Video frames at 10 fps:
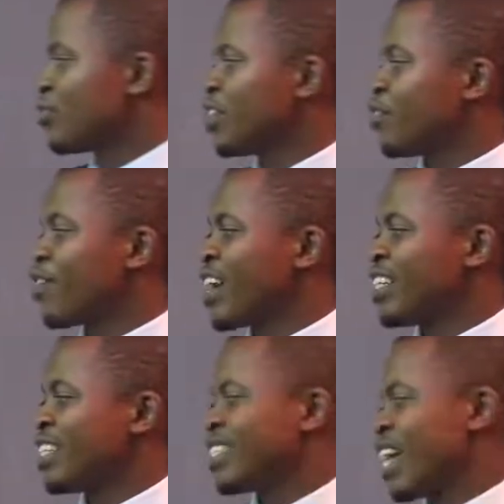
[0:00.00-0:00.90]
to the
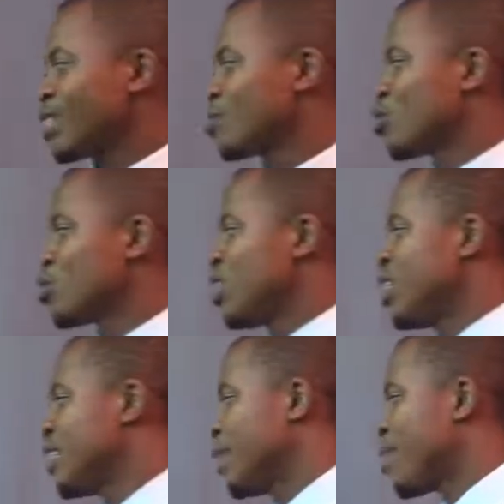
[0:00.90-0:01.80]
findings as
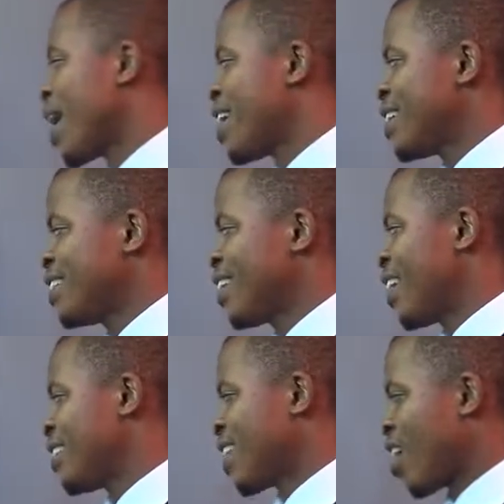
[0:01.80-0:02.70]
postulated by Eze
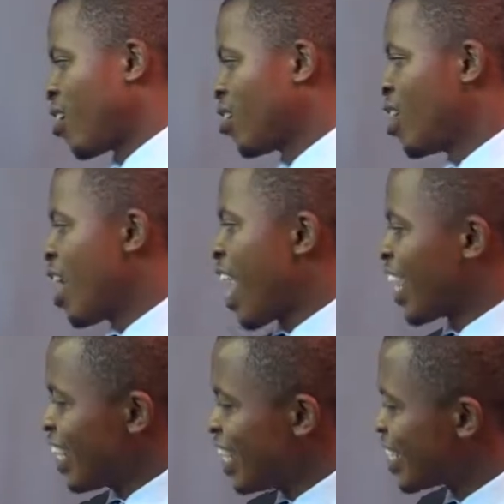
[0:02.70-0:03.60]
et al.
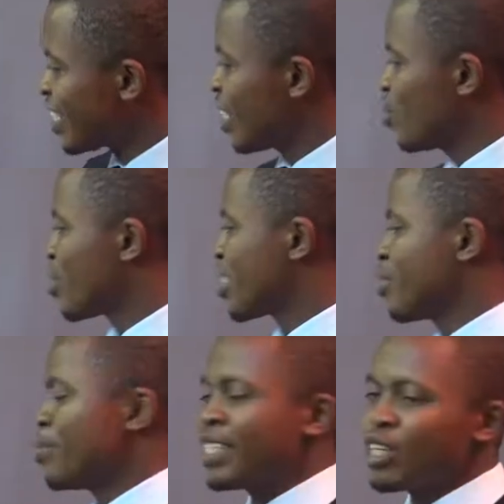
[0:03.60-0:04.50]
Again, the study was
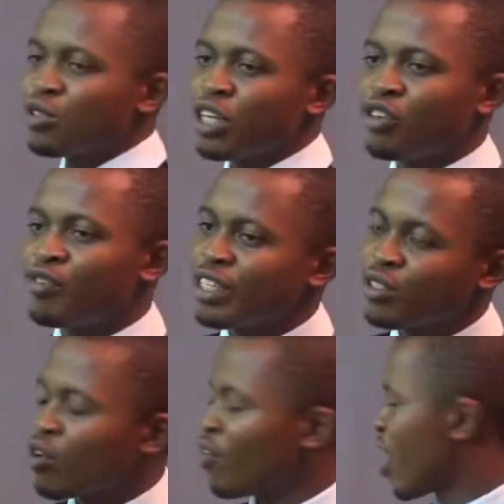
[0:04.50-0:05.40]
limited to the University of